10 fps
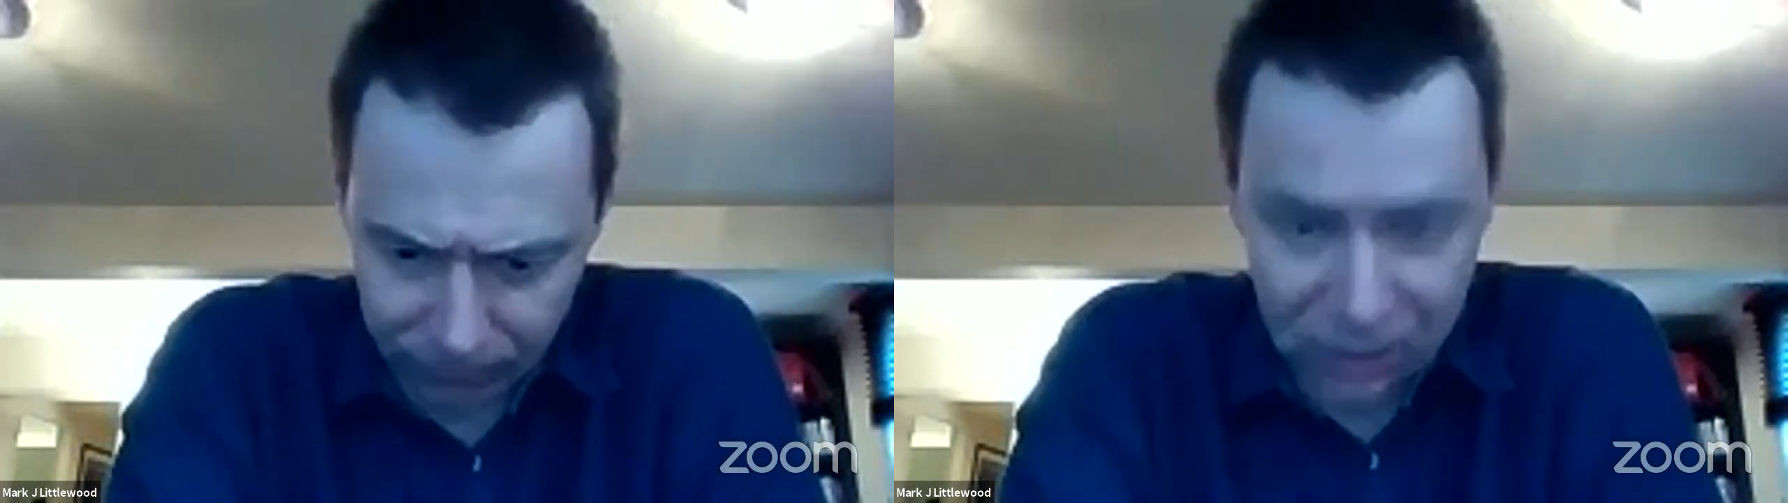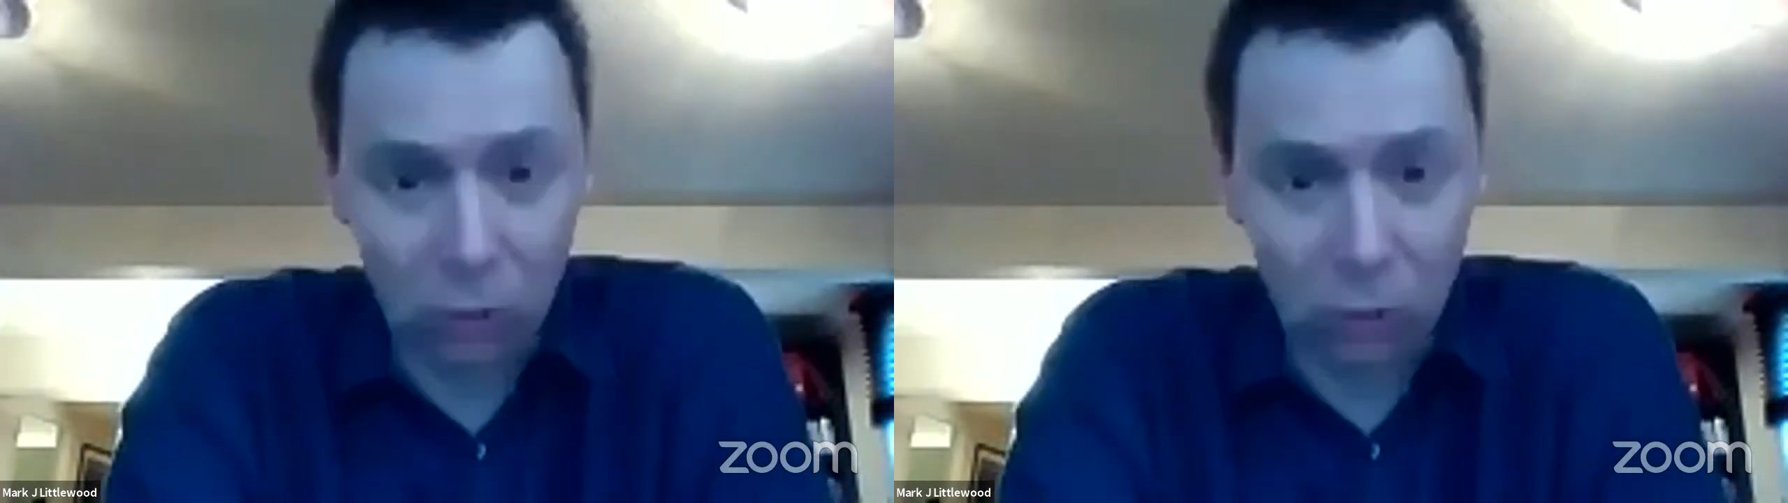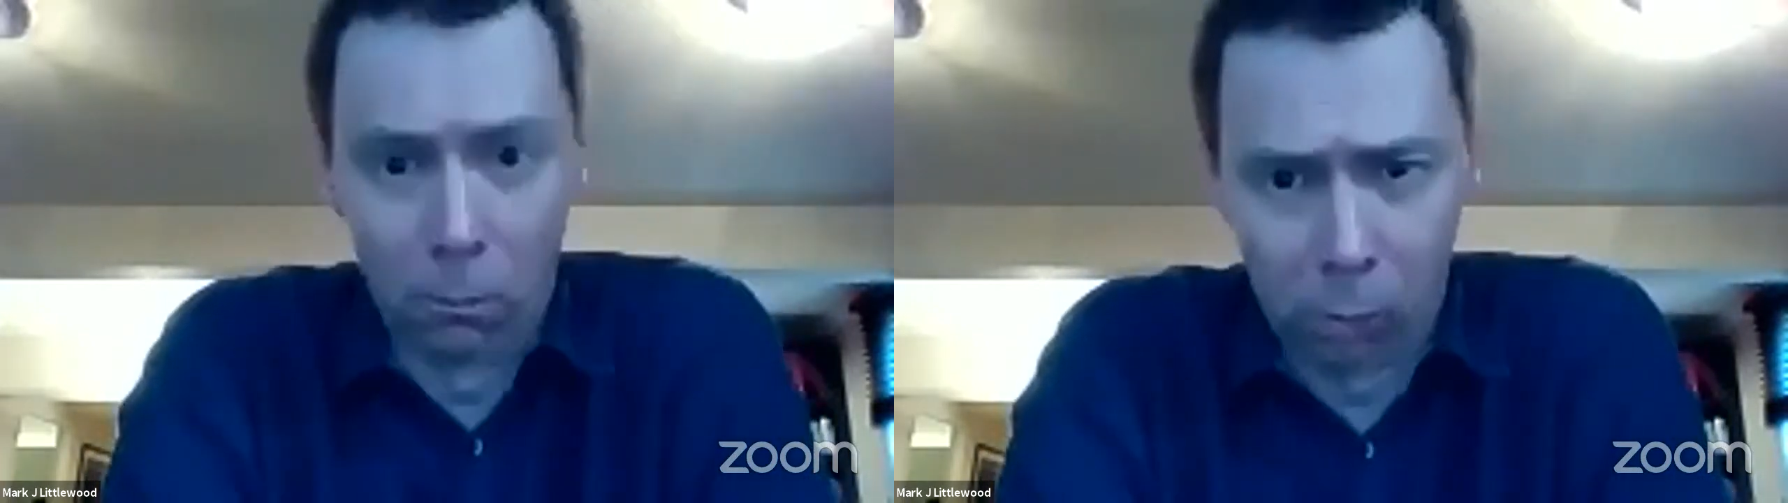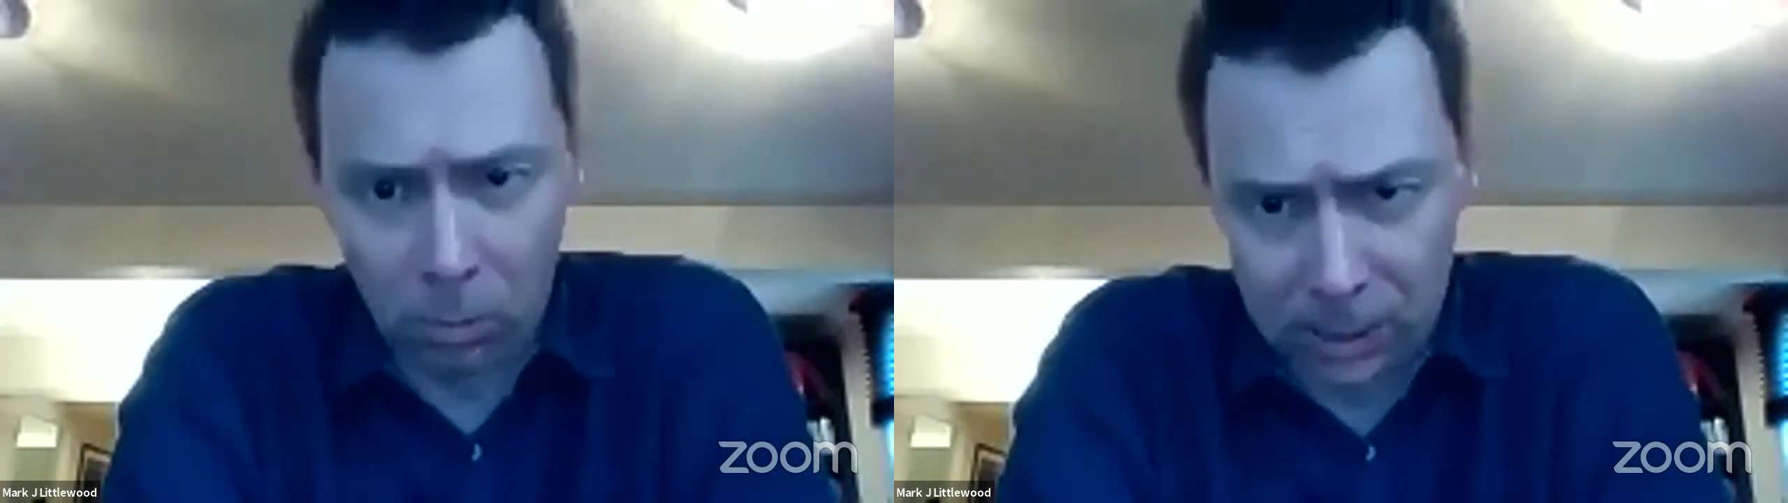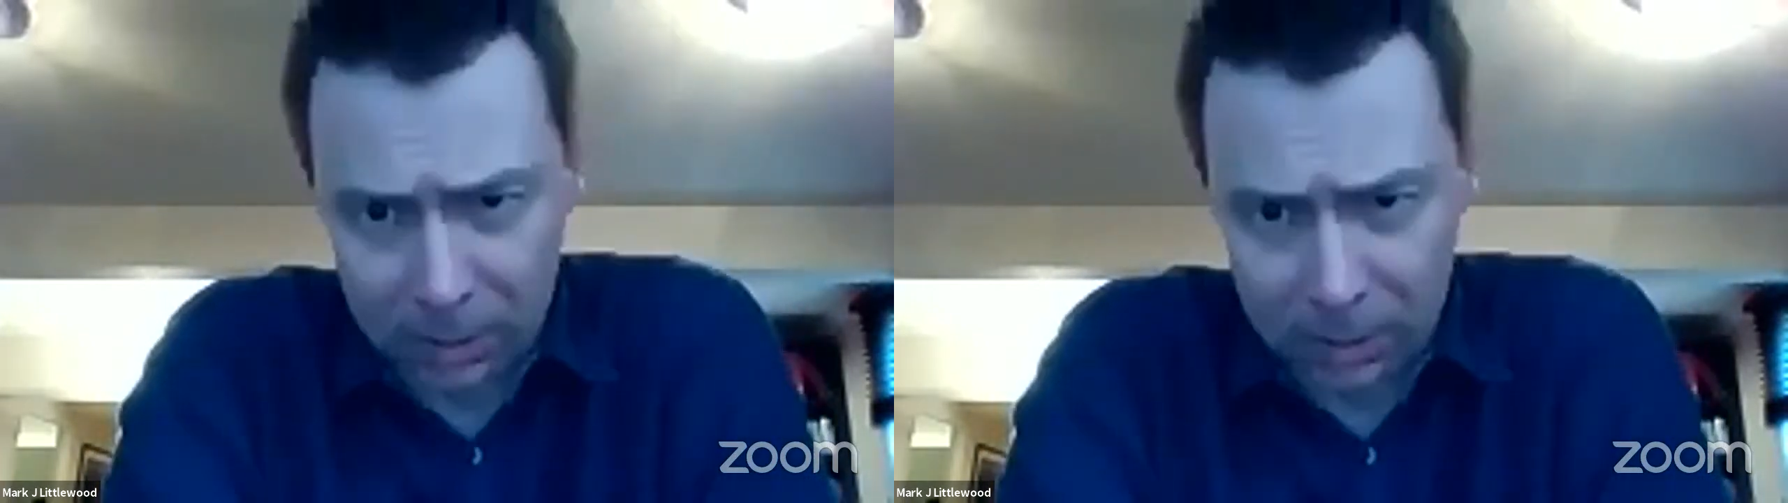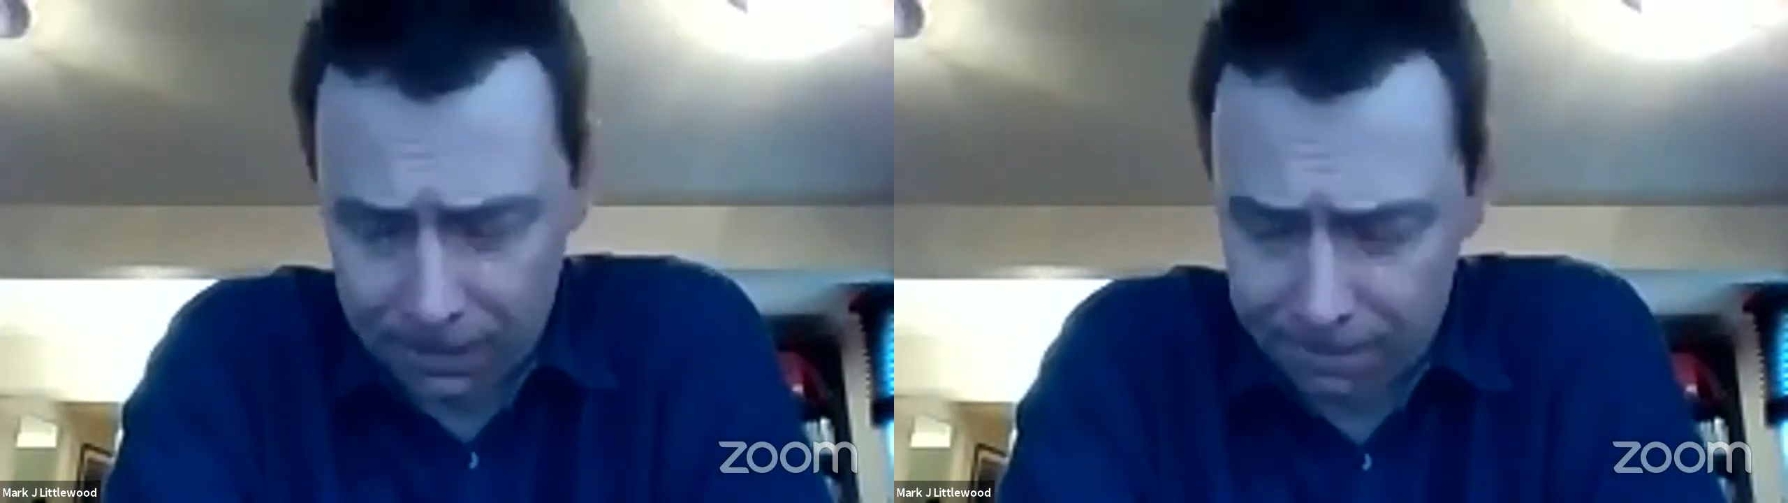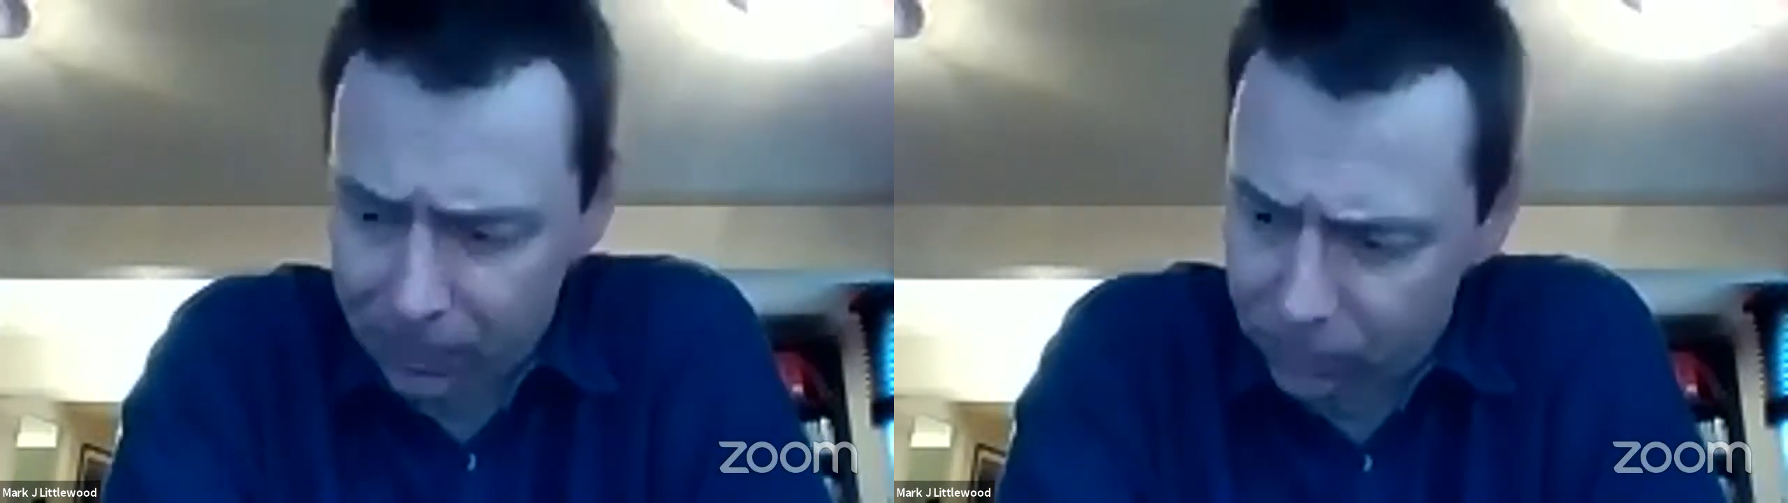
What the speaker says: physical proximity